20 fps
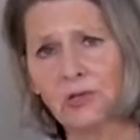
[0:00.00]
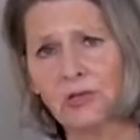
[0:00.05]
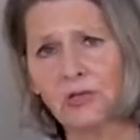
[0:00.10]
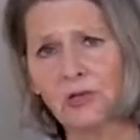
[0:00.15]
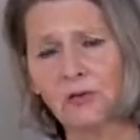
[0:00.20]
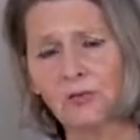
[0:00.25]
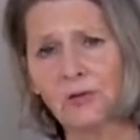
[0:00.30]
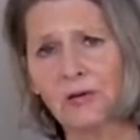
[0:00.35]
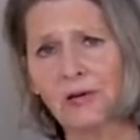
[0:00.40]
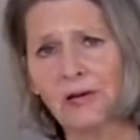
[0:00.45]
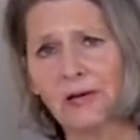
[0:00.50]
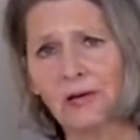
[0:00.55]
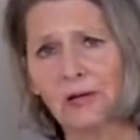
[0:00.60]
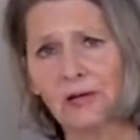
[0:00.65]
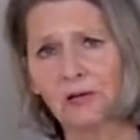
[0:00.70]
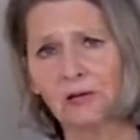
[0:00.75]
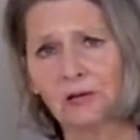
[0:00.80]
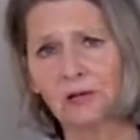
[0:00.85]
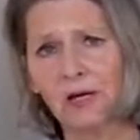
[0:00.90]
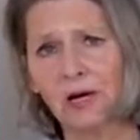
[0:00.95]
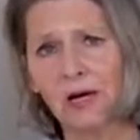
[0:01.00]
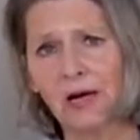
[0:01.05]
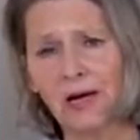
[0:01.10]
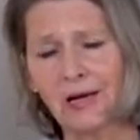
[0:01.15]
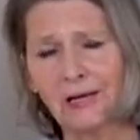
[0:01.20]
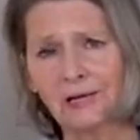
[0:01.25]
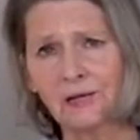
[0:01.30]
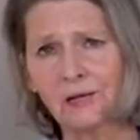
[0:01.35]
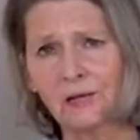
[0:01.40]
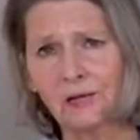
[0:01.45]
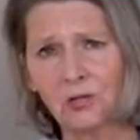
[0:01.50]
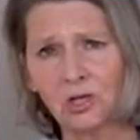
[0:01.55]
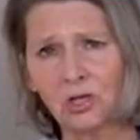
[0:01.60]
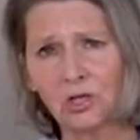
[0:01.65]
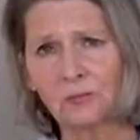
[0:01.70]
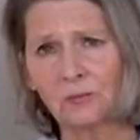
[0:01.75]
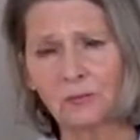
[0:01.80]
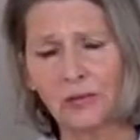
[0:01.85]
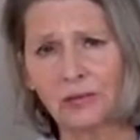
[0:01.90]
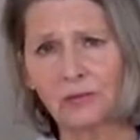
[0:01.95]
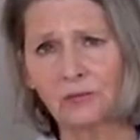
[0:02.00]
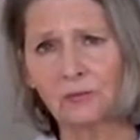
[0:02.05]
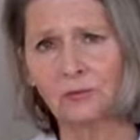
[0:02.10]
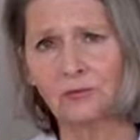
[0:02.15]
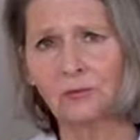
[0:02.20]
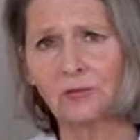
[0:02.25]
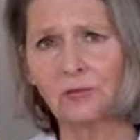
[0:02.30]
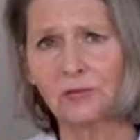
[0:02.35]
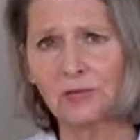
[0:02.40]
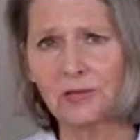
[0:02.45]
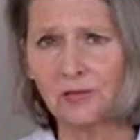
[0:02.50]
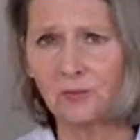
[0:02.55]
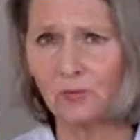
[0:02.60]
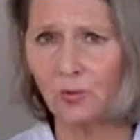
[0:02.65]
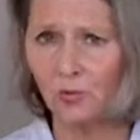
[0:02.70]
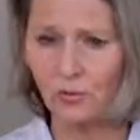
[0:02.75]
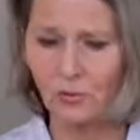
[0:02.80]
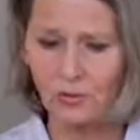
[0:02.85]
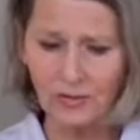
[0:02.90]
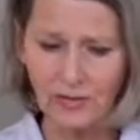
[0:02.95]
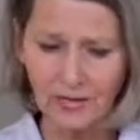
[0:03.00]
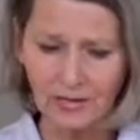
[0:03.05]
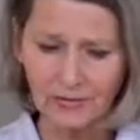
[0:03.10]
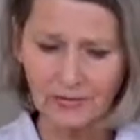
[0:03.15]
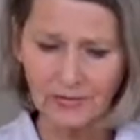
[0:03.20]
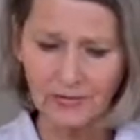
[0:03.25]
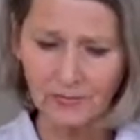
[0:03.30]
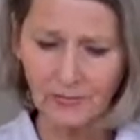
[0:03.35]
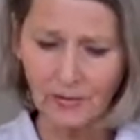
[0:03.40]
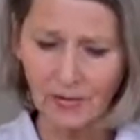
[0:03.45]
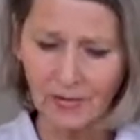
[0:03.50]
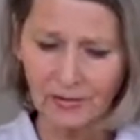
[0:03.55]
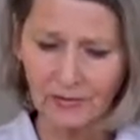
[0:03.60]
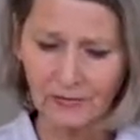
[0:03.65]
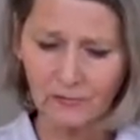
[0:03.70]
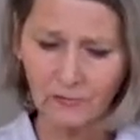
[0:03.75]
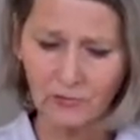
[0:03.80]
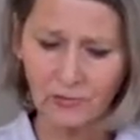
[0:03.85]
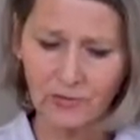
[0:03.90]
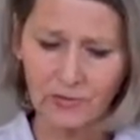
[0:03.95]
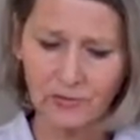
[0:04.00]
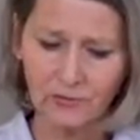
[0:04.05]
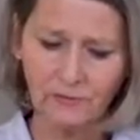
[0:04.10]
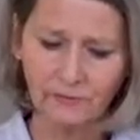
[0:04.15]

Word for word: so the muscular tension of the my myocardium.